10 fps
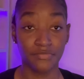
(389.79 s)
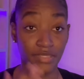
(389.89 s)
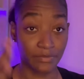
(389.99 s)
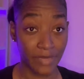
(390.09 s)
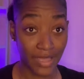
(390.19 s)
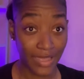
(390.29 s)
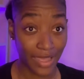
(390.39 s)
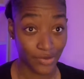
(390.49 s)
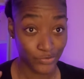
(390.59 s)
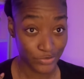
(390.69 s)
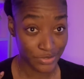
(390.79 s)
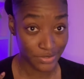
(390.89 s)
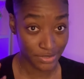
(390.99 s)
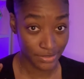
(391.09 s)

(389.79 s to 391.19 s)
in my house.